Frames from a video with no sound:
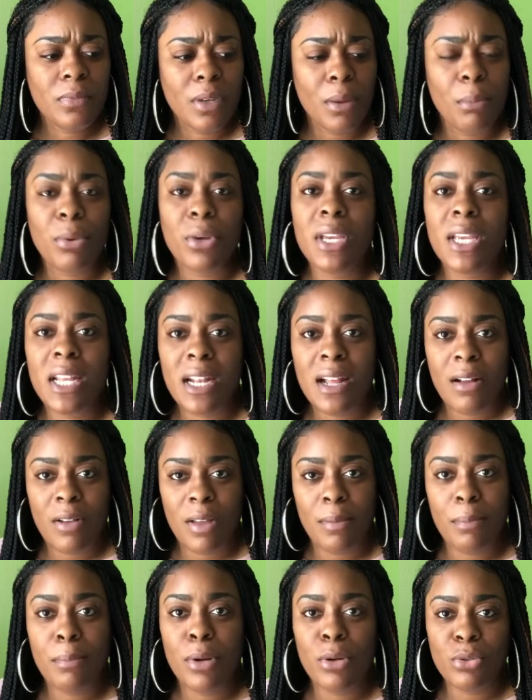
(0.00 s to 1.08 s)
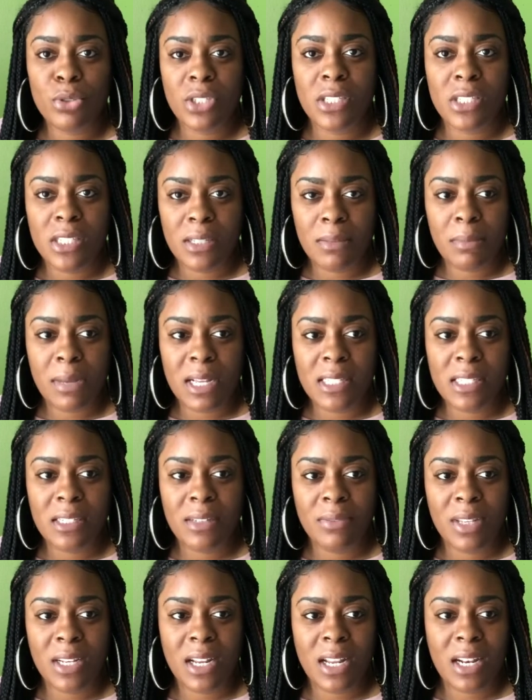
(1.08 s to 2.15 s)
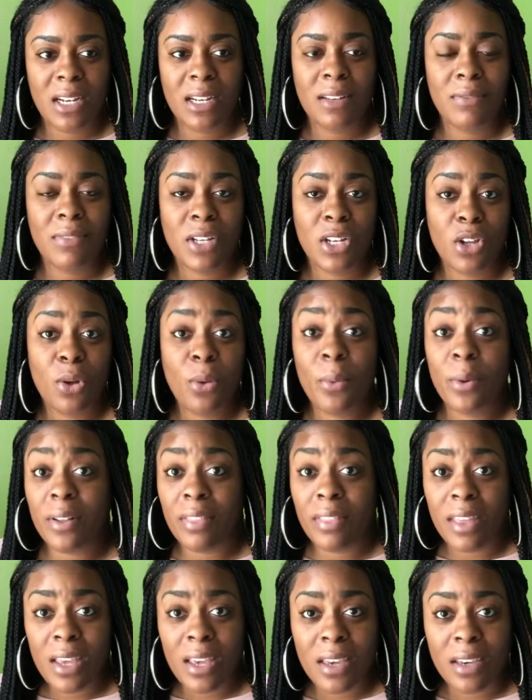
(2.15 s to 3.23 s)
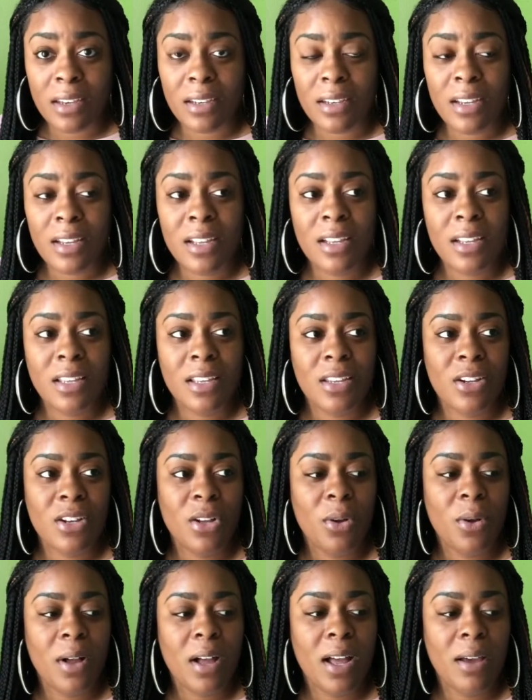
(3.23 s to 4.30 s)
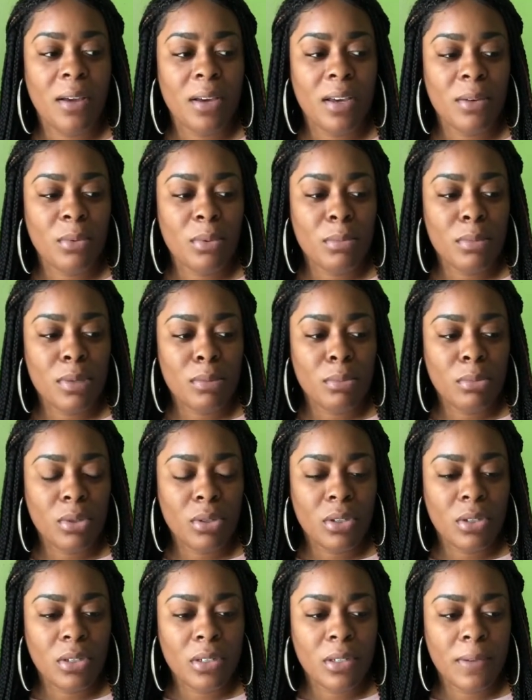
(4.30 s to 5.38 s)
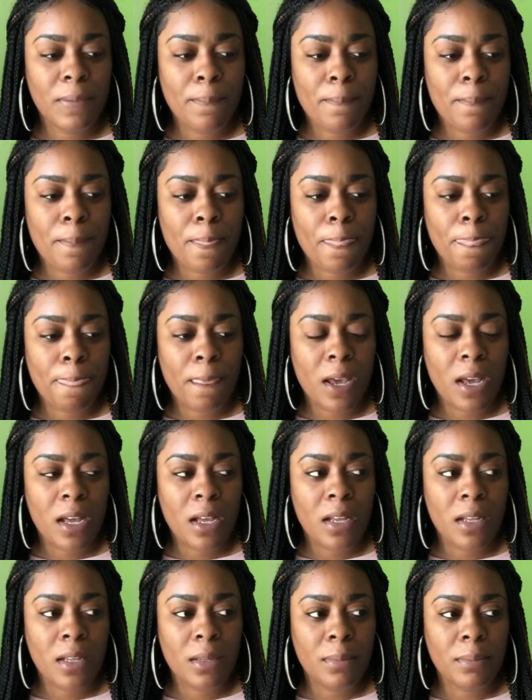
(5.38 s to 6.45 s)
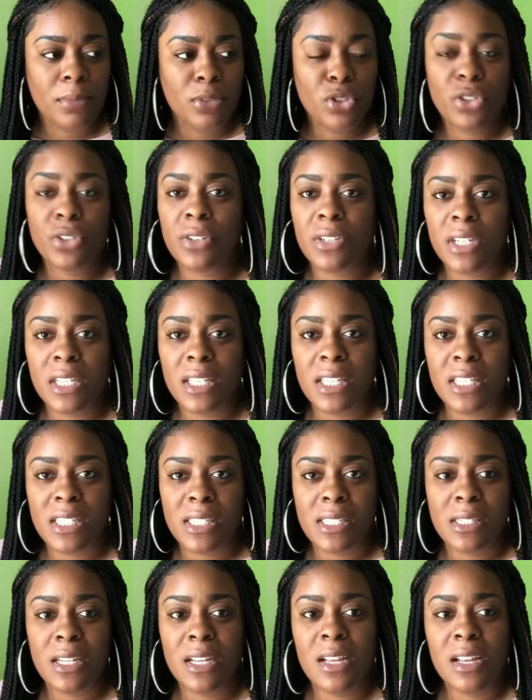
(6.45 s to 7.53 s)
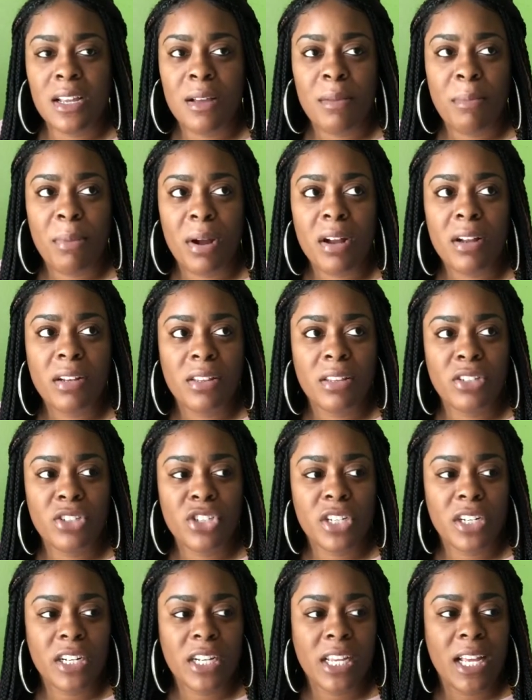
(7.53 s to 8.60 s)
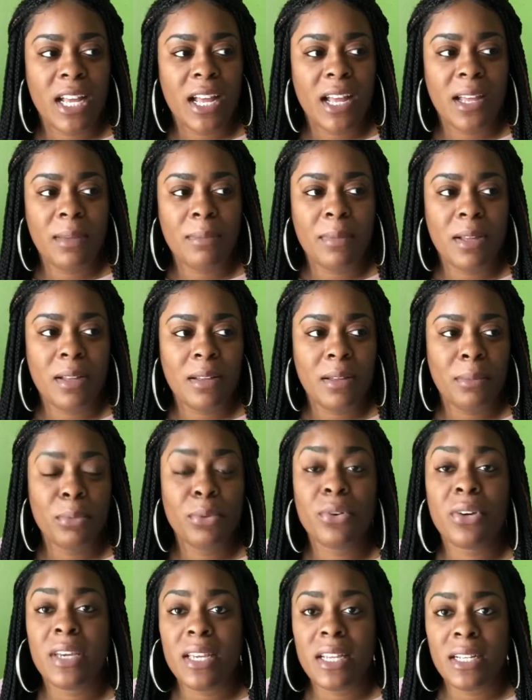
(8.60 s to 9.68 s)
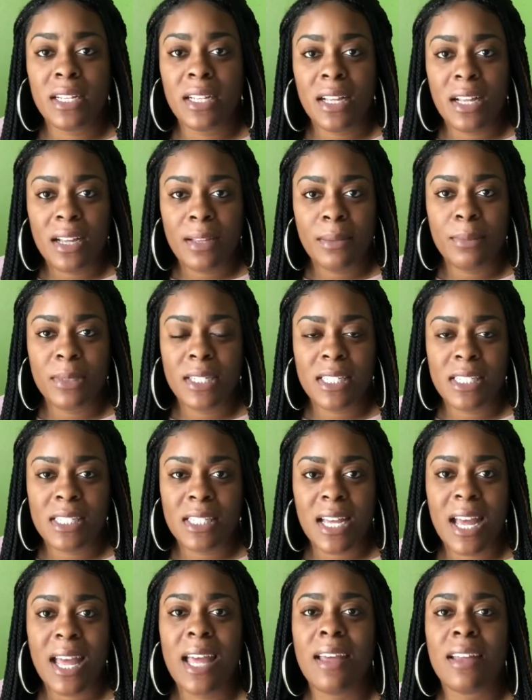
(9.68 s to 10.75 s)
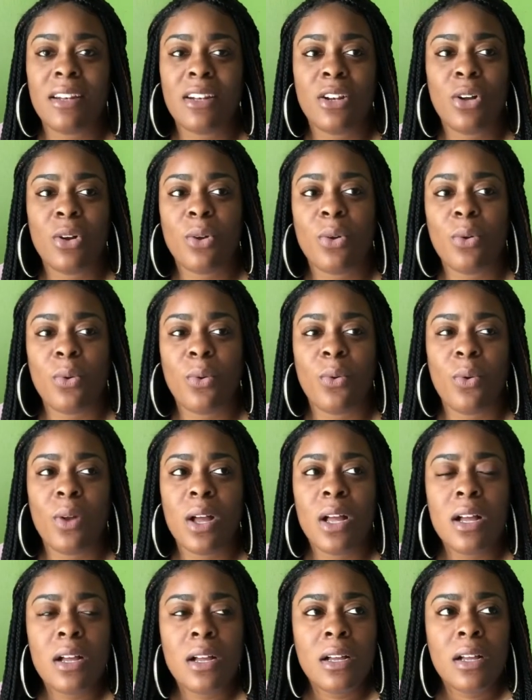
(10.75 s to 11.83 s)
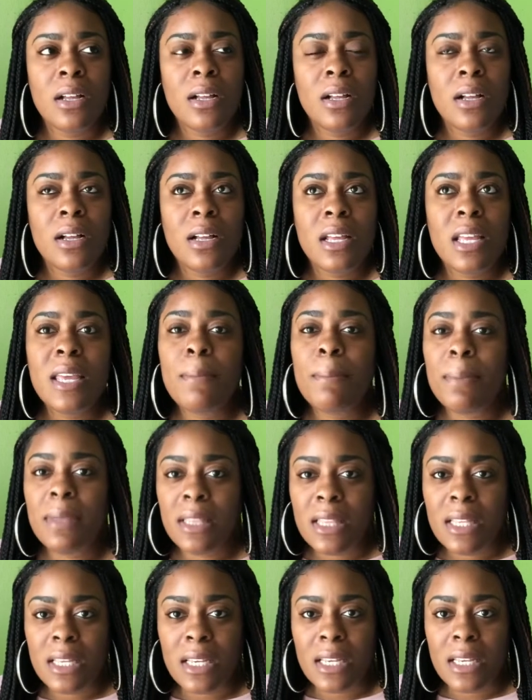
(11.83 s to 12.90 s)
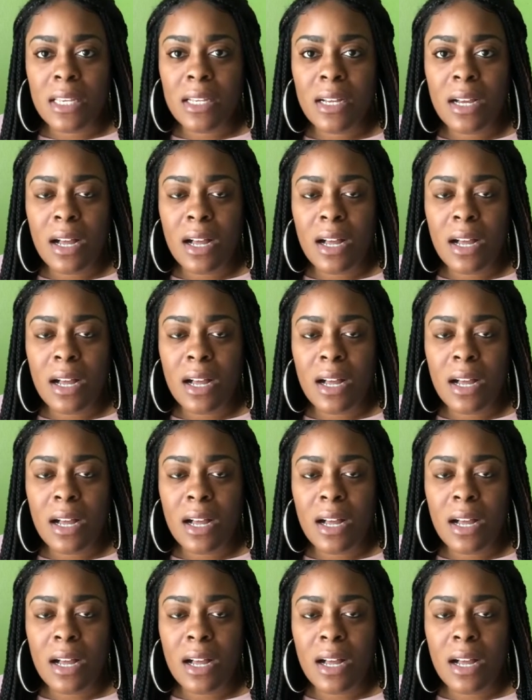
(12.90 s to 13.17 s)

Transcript: bringing out emotions in myself that I didn't even know were there. I remember during this part of the journey, I'm praying to God because I had no empathy